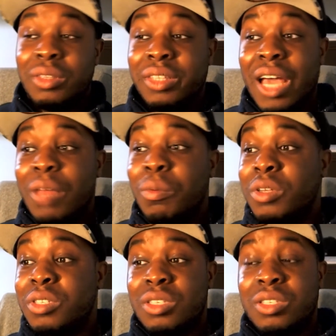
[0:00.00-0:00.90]
that
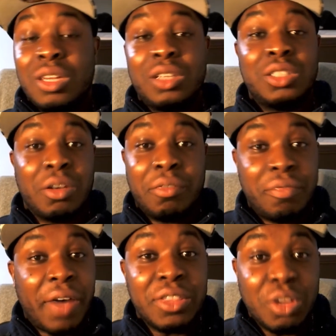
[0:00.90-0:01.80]
was such a
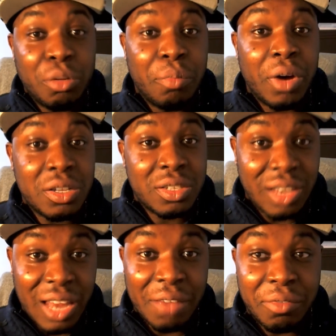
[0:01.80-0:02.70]
final boss
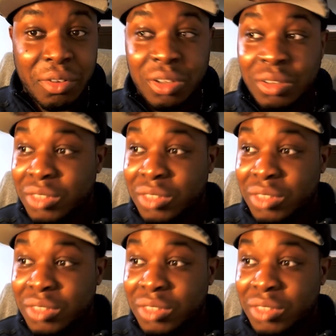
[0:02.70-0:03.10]
level